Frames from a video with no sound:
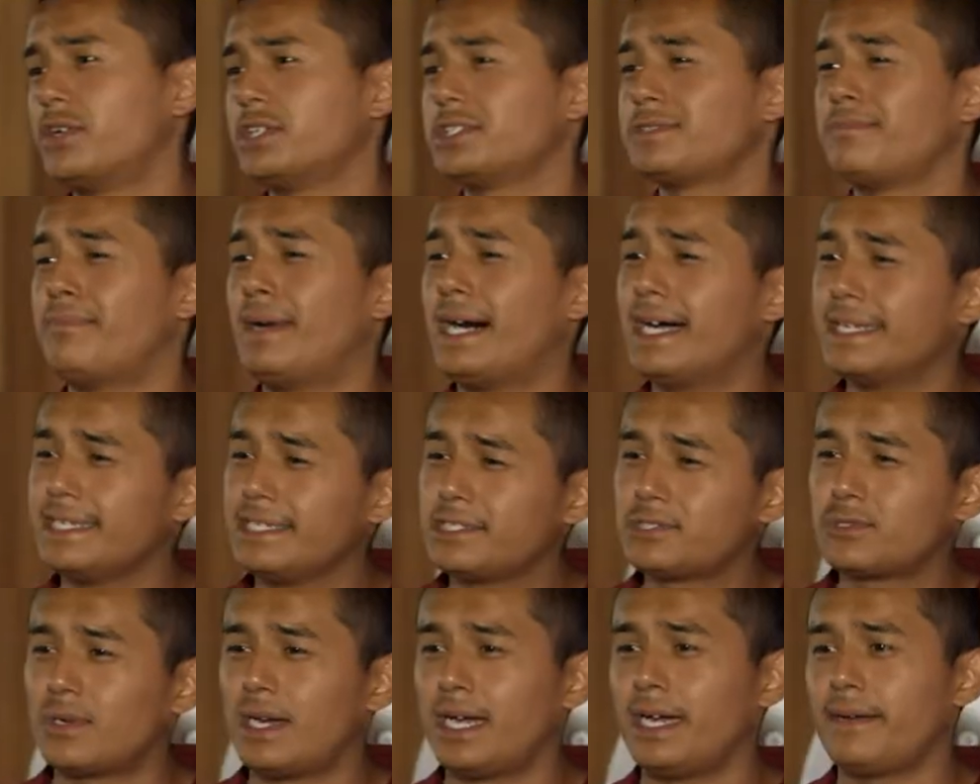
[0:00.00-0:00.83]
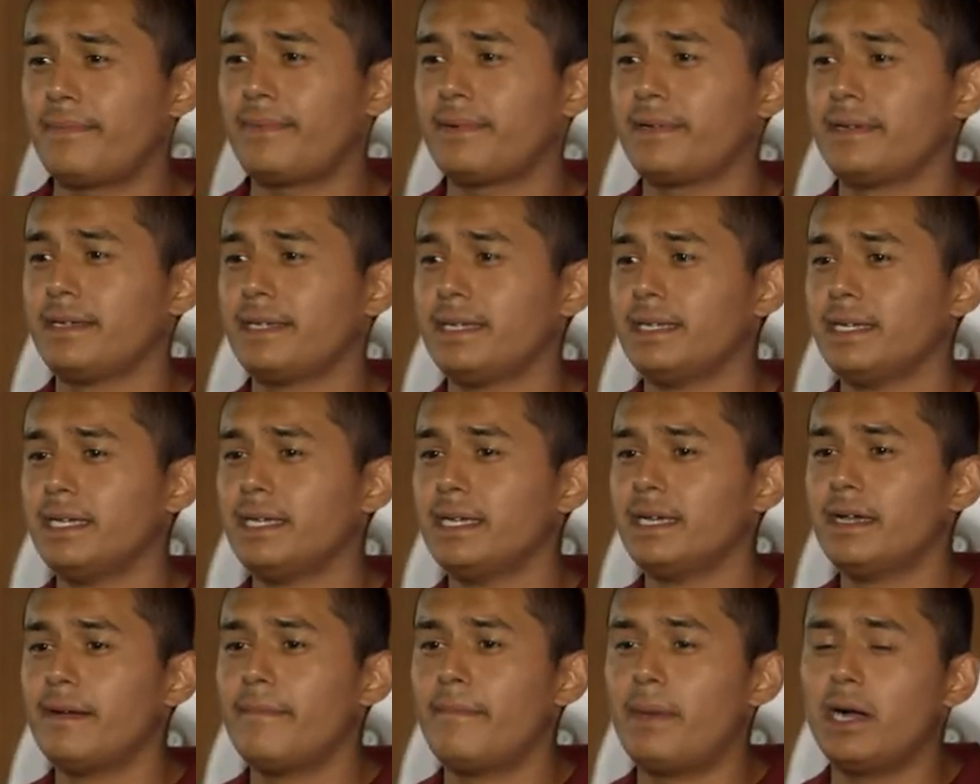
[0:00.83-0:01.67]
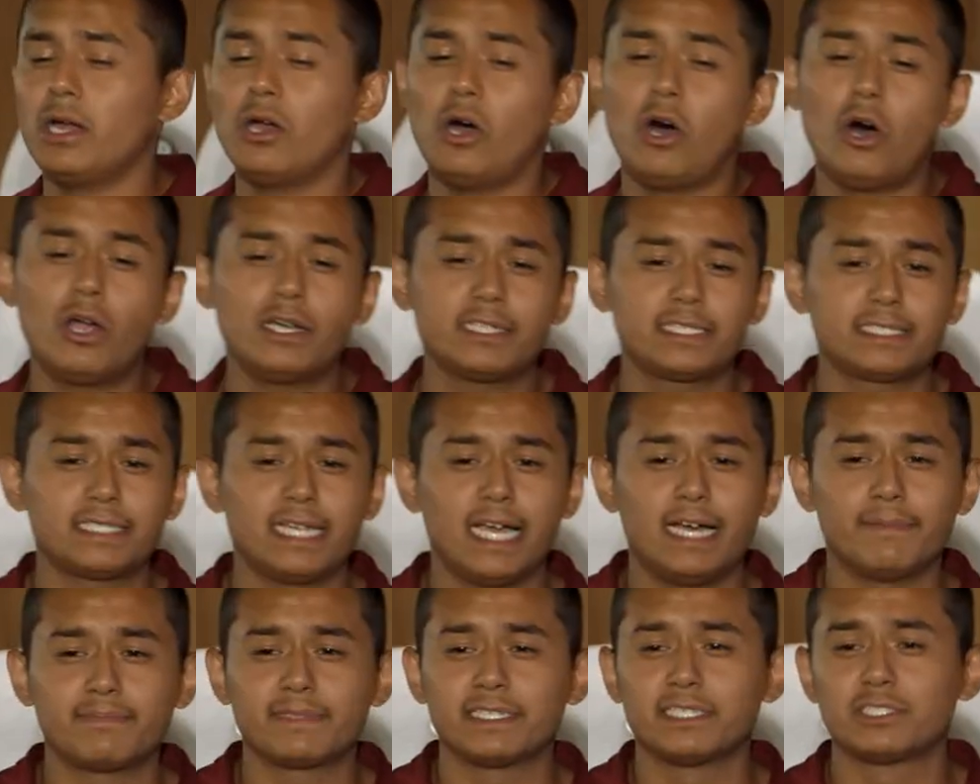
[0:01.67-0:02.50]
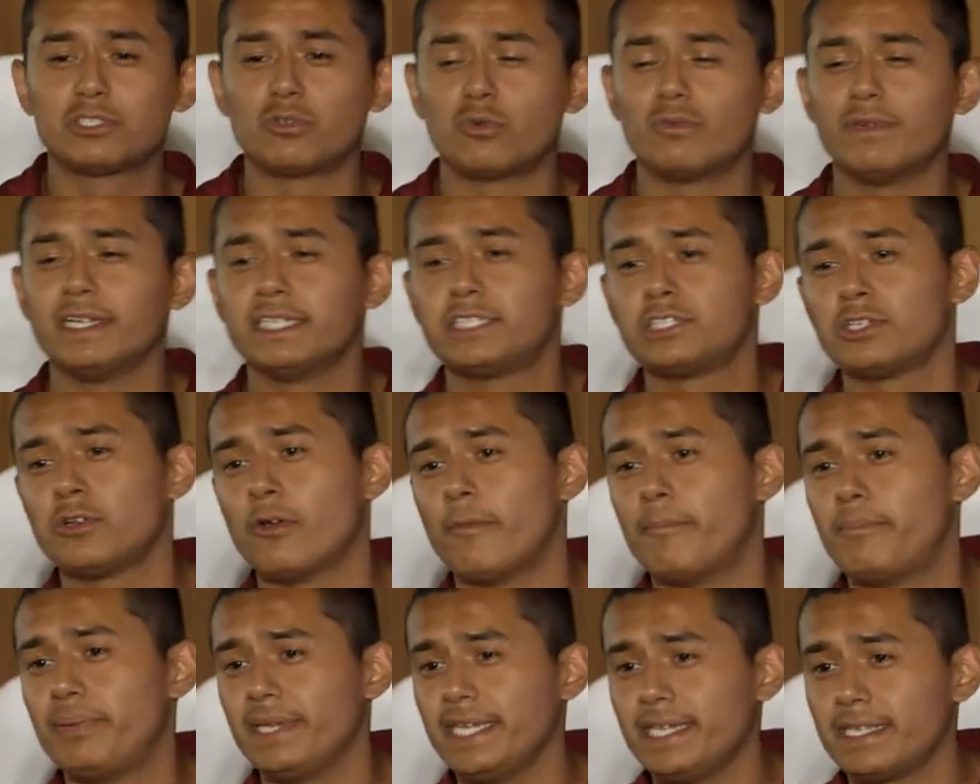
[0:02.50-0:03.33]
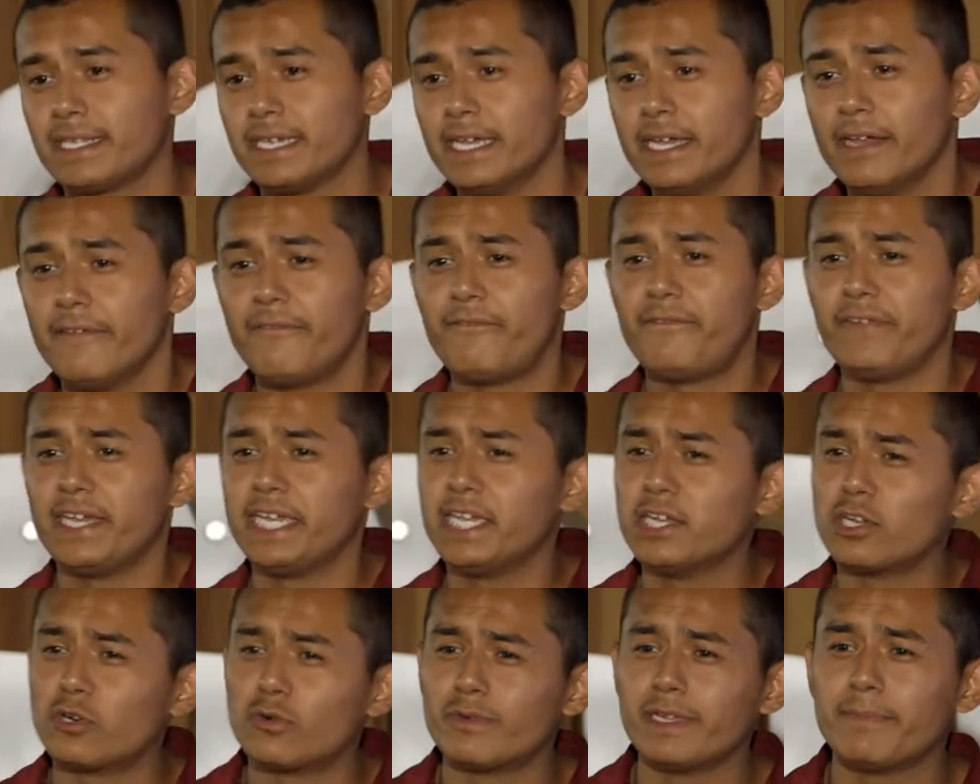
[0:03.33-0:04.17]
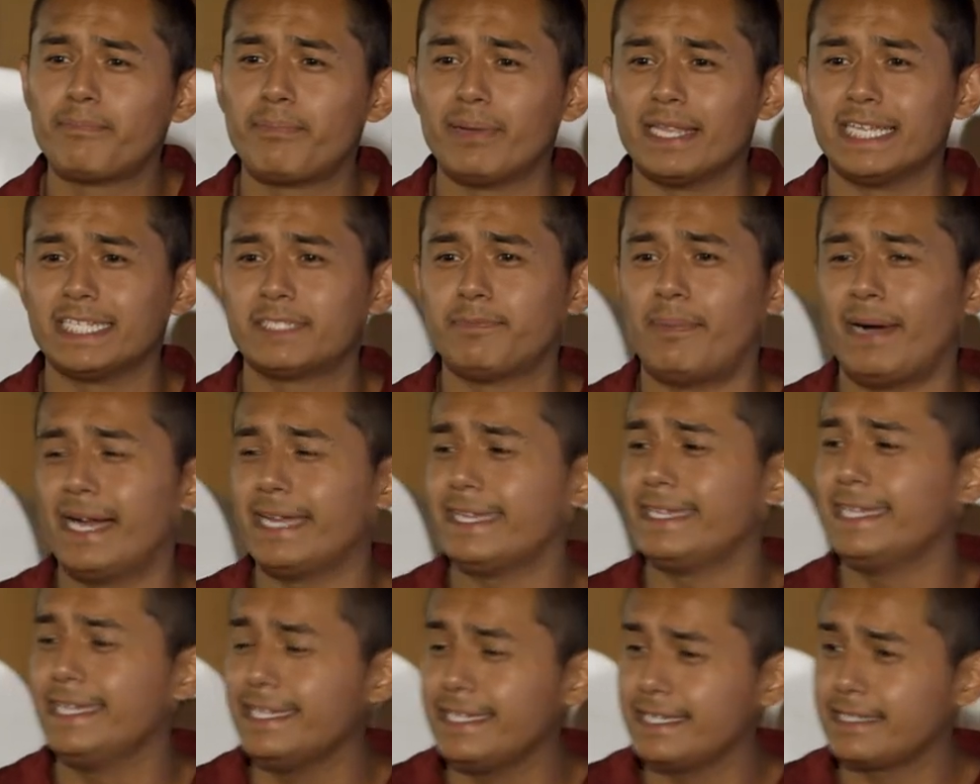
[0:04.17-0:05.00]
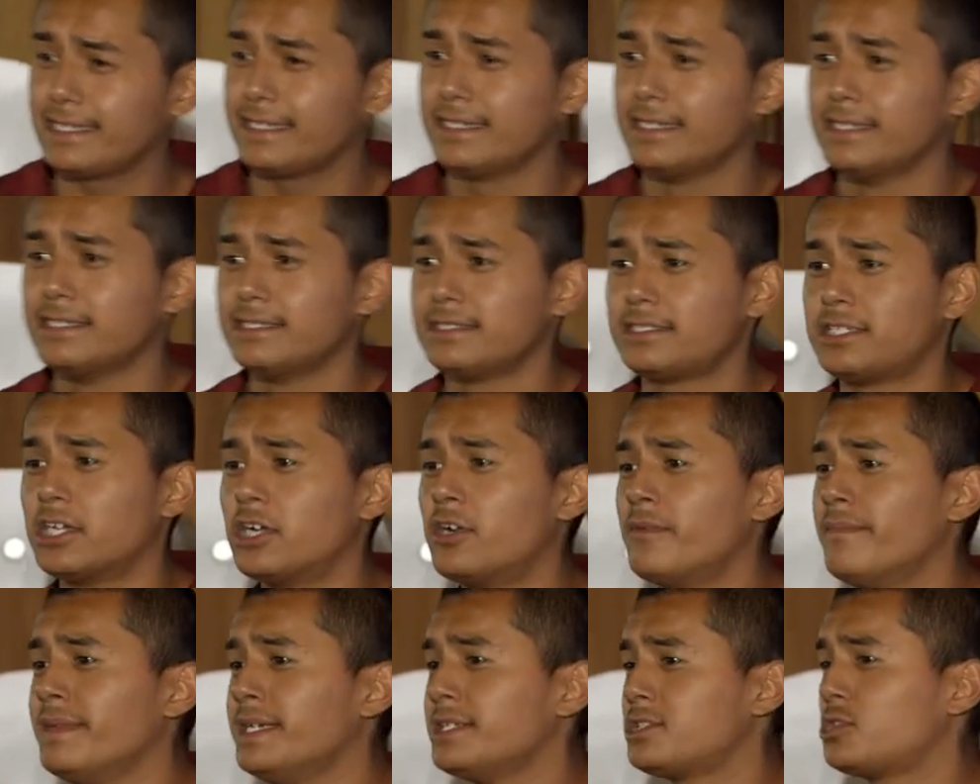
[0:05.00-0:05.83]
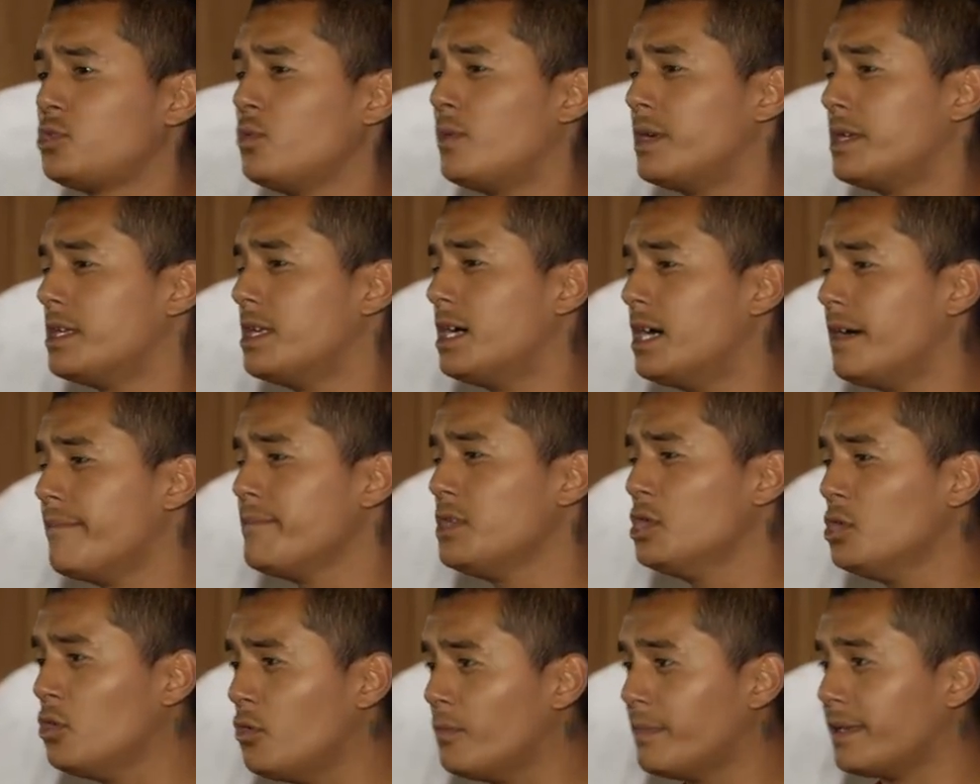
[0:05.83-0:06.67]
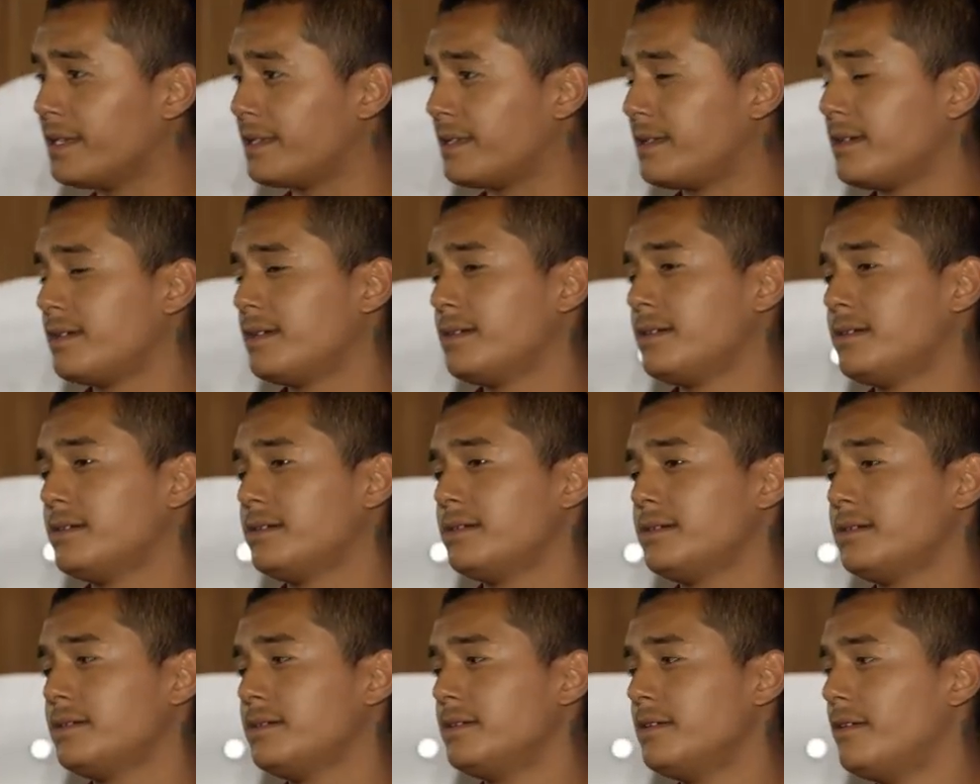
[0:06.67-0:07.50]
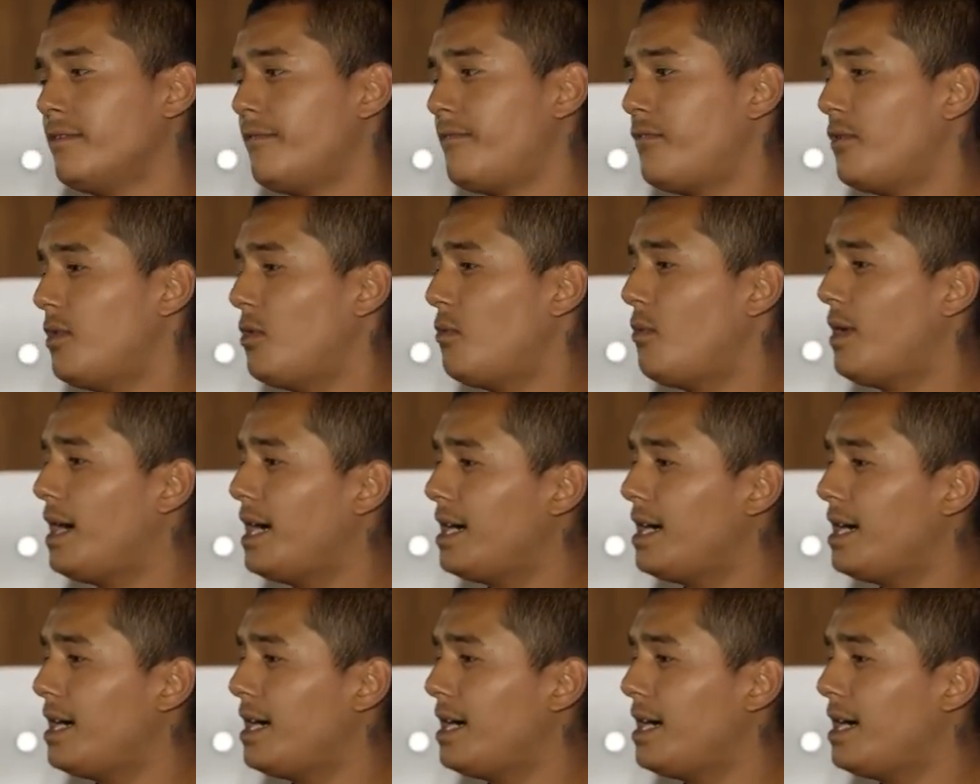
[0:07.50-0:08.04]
first body drop. My heart stopped this original beat. Fear replaced by heat turned me into a numb human. For a